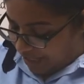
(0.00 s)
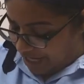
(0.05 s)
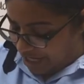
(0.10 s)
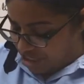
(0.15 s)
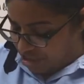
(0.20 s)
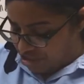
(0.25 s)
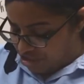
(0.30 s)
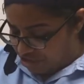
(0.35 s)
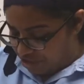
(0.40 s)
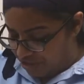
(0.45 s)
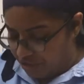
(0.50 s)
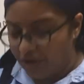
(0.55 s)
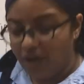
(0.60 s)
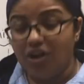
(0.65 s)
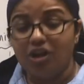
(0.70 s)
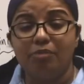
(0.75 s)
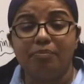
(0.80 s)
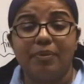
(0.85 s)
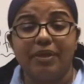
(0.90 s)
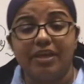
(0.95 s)
ancient
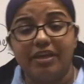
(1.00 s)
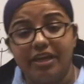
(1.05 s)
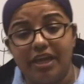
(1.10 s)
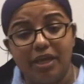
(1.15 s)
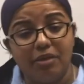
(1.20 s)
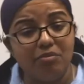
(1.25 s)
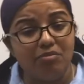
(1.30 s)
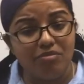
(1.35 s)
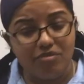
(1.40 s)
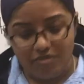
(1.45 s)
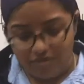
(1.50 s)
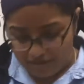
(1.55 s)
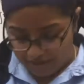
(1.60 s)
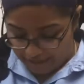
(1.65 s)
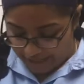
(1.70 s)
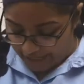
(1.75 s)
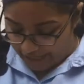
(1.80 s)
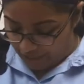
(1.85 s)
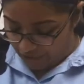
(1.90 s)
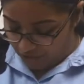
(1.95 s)
Olympic Games
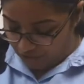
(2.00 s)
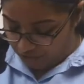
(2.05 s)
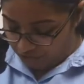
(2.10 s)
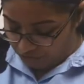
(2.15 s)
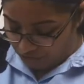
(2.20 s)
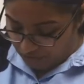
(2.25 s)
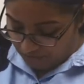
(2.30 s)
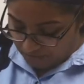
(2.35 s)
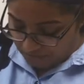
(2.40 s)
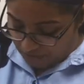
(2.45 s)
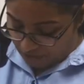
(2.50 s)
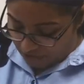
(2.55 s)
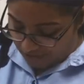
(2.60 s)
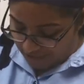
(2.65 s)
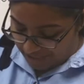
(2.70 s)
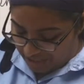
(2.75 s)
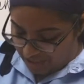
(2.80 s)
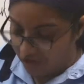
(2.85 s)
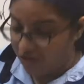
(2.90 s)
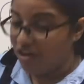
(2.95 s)
and also
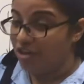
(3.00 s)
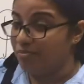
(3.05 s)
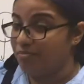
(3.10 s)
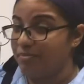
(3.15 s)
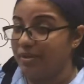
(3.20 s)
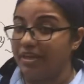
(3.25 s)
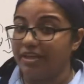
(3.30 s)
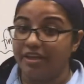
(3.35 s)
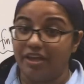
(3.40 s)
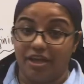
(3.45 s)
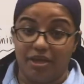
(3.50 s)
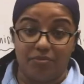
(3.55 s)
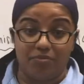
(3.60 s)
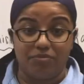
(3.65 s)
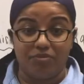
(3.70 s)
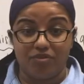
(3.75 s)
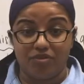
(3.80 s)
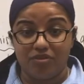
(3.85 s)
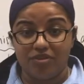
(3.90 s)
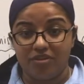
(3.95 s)
modern Olympic
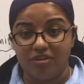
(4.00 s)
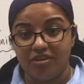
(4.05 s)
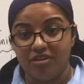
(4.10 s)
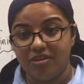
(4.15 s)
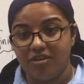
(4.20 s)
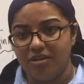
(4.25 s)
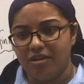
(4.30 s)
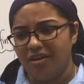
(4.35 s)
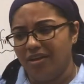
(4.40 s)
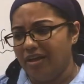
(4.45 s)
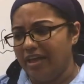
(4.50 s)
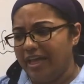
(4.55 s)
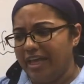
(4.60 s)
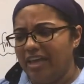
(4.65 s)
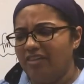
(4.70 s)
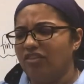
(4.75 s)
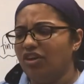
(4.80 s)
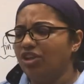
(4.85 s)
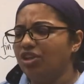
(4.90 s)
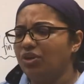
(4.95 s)
Games.
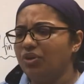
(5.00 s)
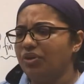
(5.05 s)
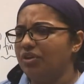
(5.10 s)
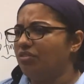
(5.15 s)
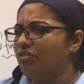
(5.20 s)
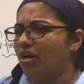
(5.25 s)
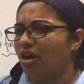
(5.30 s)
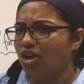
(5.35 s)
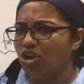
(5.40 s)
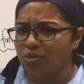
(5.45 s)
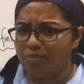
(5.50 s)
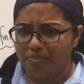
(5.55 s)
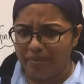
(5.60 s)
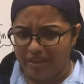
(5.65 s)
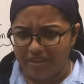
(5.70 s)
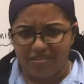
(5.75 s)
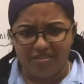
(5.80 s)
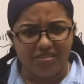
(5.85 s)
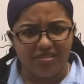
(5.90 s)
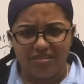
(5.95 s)
Even though it's
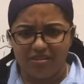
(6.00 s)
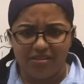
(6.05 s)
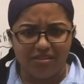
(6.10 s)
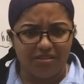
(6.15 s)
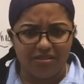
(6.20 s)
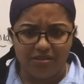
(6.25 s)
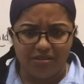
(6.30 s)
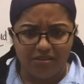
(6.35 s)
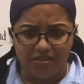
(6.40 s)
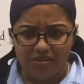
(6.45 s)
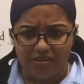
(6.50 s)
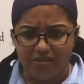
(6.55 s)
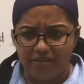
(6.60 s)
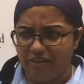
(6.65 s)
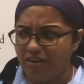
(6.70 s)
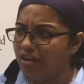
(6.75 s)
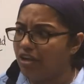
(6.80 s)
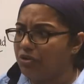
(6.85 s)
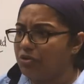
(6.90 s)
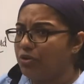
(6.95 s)
Olympics,
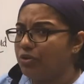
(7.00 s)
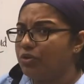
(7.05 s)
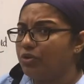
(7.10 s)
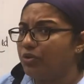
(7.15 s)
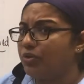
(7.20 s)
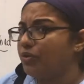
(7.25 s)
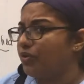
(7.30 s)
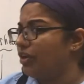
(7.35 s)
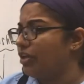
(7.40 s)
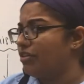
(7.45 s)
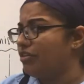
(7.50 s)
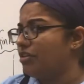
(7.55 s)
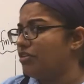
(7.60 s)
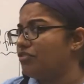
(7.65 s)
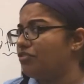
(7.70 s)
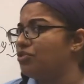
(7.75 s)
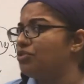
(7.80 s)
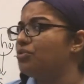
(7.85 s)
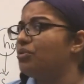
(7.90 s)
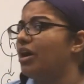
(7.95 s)
alright, although
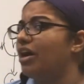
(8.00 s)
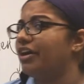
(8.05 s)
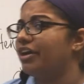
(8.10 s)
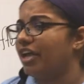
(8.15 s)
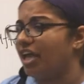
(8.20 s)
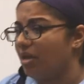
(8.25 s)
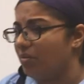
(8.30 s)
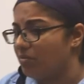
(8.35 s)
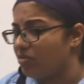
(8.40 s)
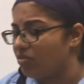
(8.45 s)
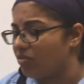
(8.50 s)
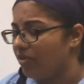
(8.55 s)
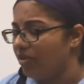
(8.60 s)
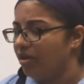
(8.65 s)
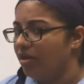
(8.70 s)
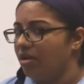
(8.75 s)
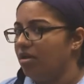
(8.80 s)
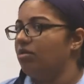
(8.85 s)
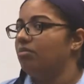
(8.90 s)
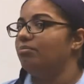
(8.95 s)
these two are games,
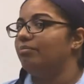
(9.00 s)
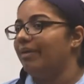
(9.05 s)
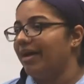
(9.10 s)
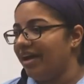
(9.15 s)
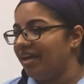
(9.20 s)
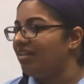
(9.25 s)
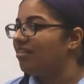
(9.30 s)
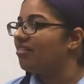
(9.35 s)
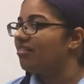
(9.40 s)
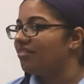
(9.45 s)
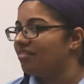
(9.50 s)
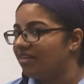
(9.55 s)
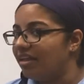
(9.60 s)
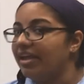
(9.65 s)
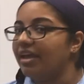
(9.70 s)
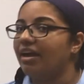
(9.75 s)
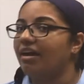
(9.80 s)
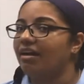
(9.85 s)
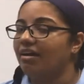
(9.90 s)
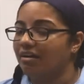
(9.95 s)
but
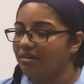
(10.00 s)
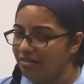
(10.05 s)
there